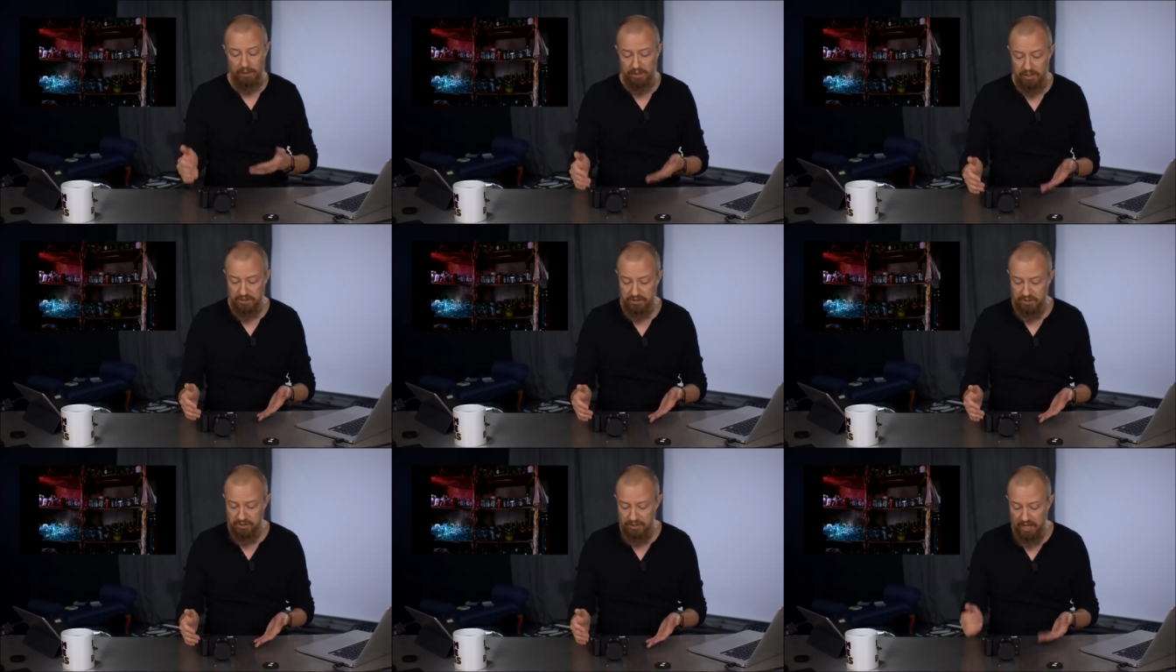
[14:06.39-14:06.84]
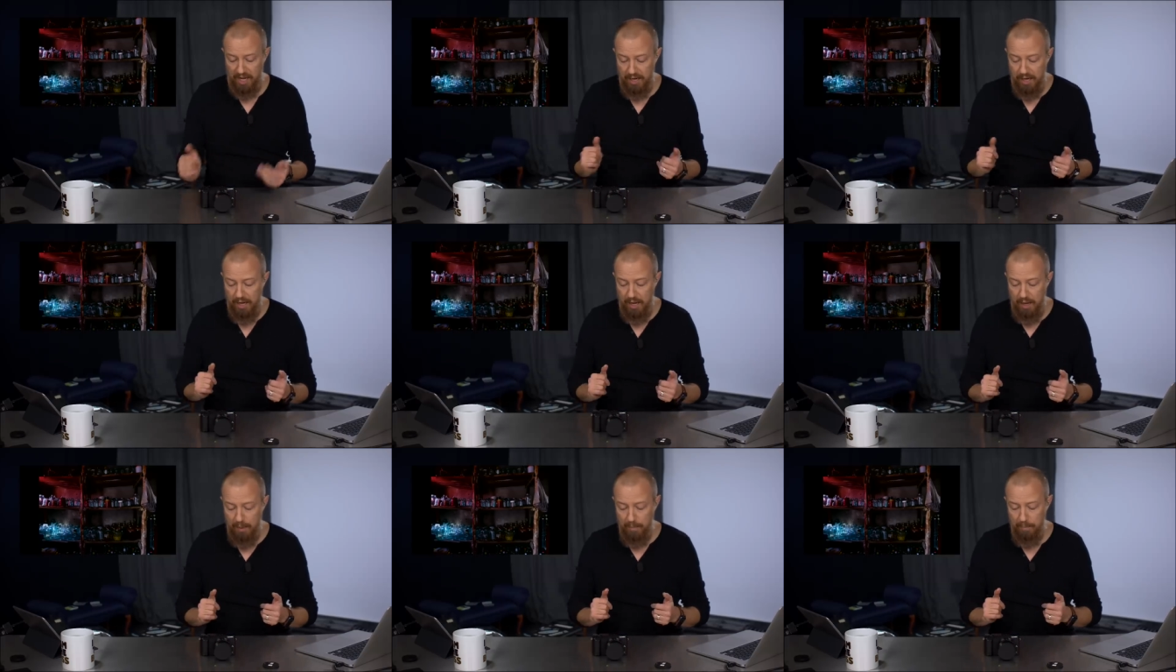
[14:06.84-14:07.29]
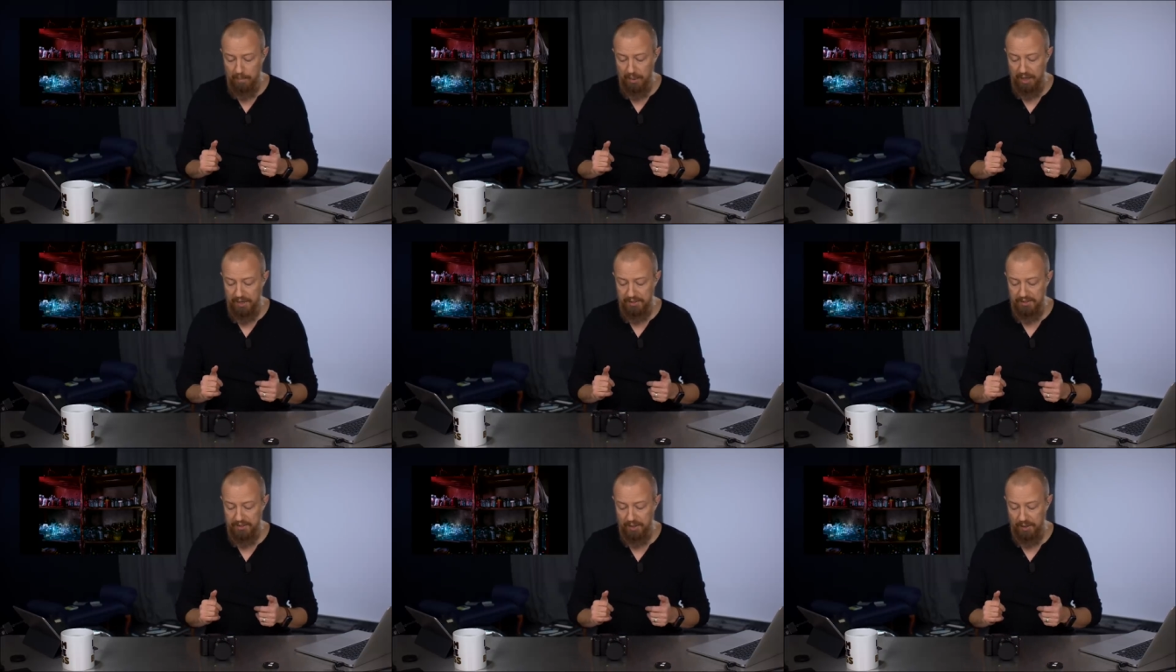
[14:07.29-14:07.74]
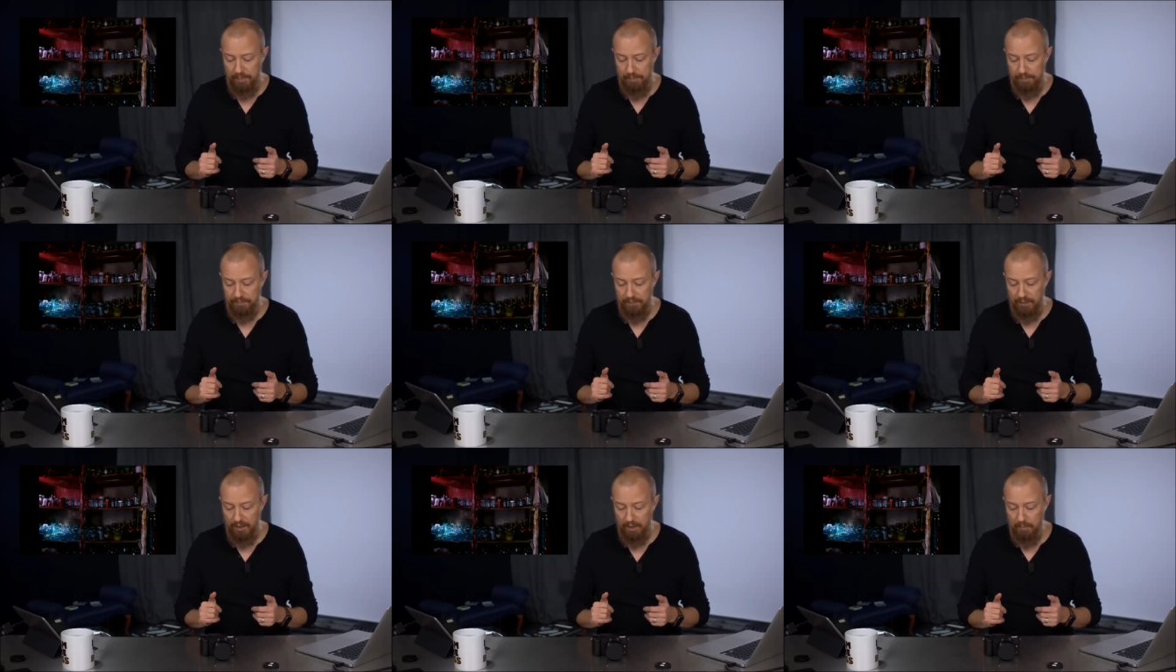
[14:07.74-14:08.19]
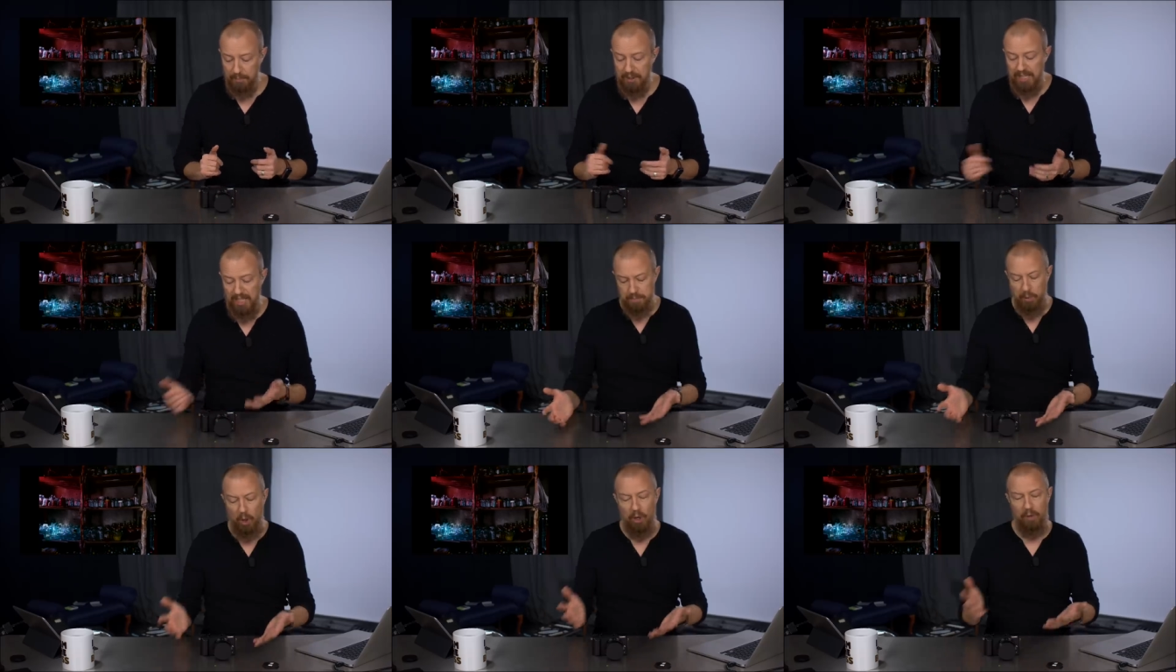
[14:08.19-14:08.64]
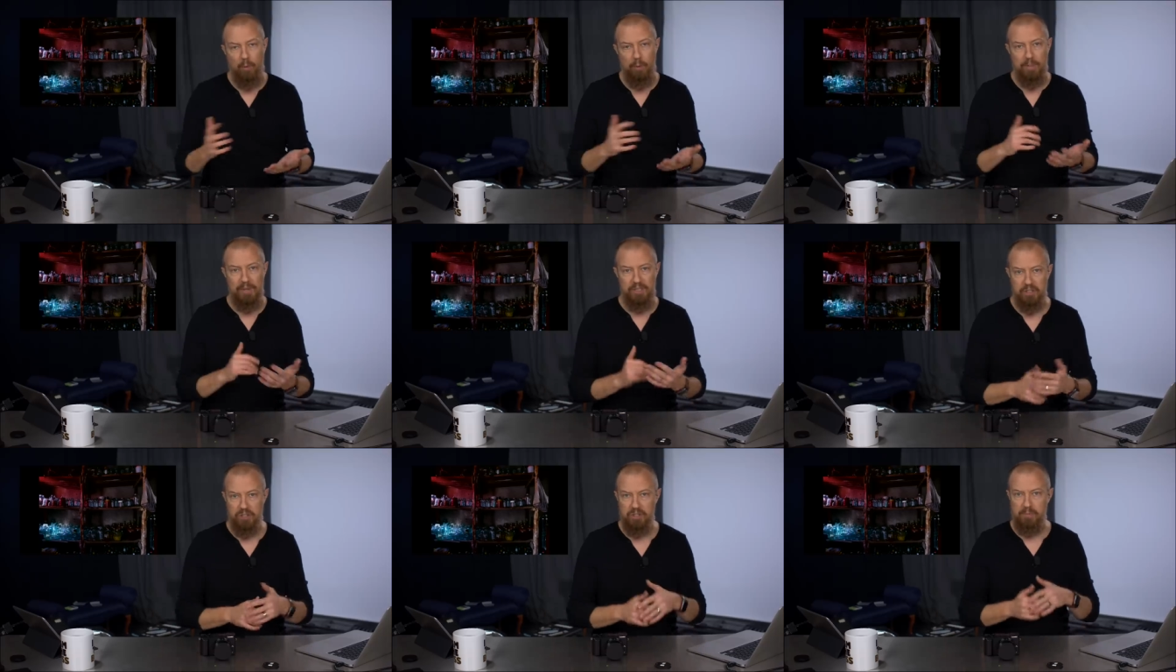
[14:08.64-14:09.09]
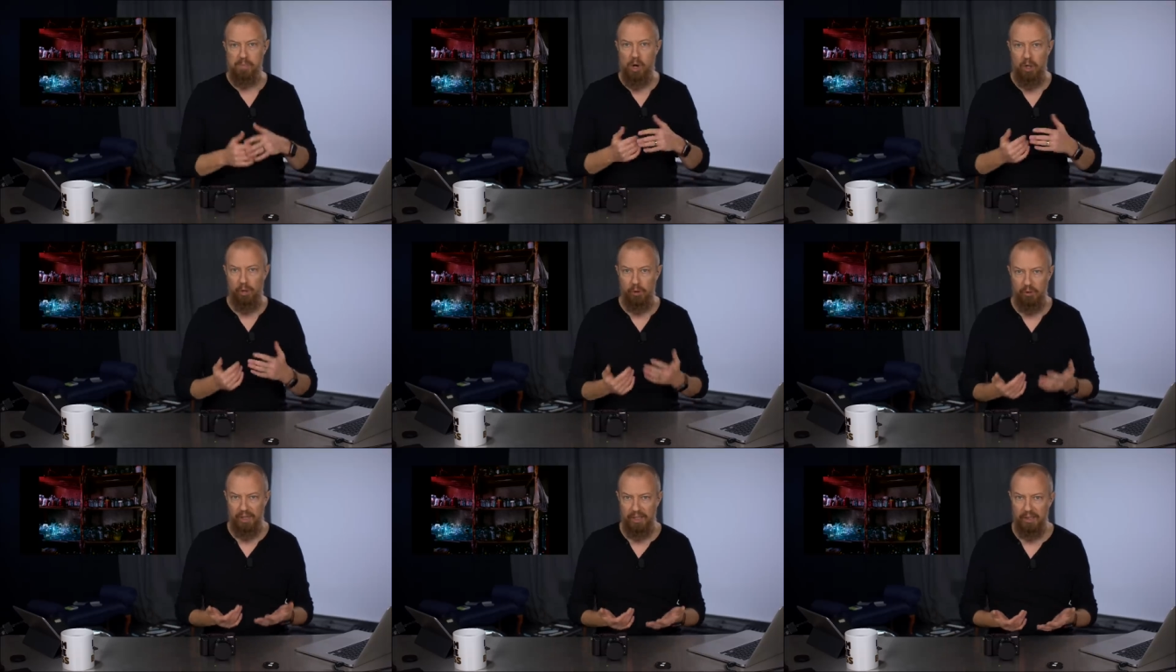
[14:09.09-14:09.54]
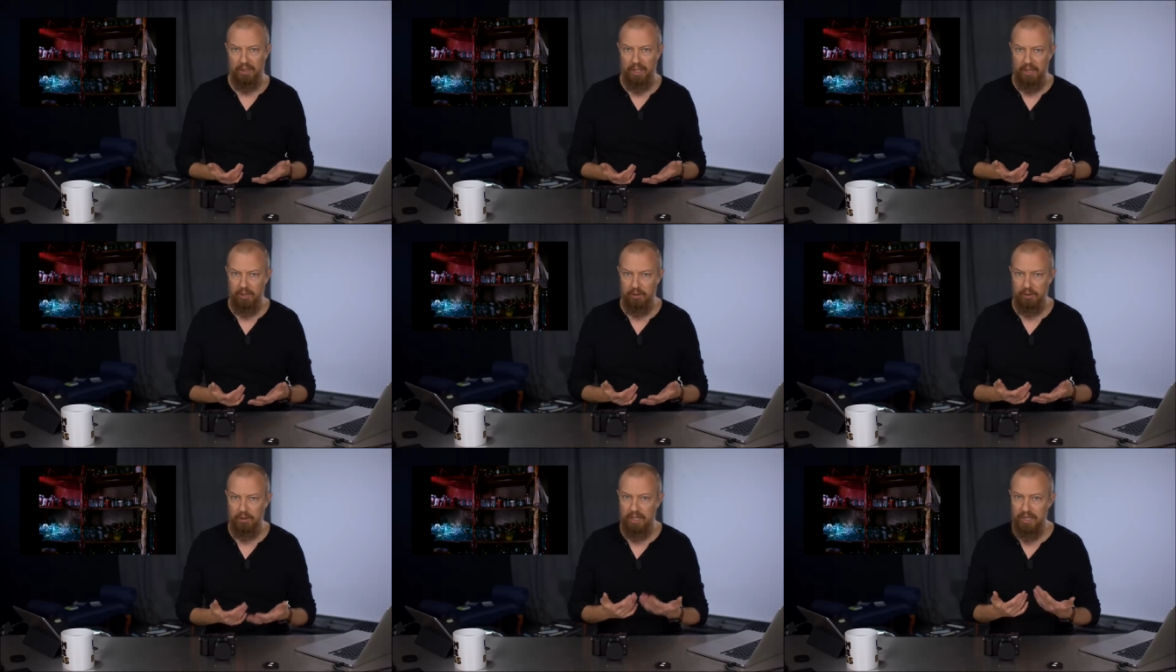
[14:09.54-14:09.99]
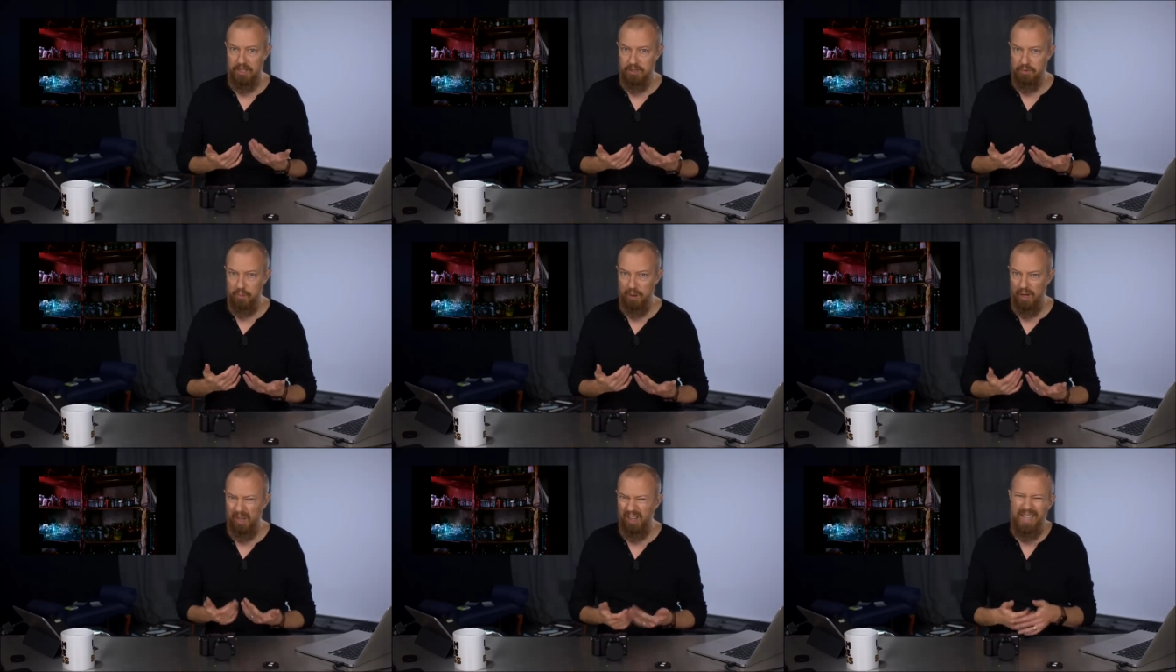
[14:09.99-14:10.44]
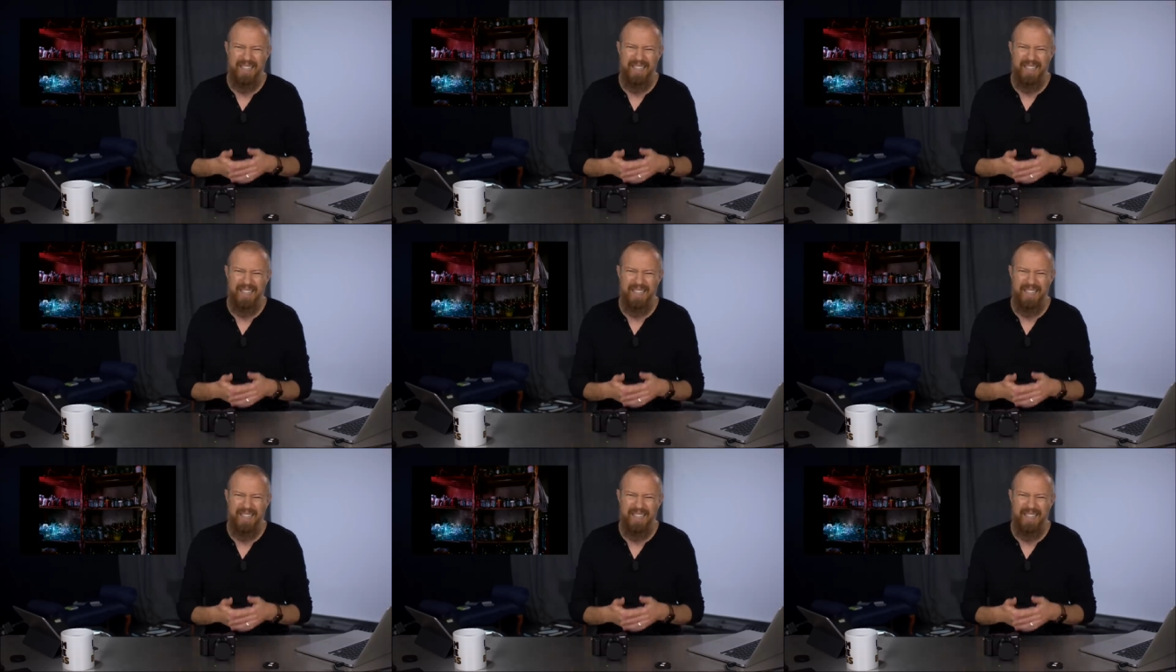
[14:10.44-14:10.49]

This does not, but um, but that's part of what makes it smaller and lighter as well.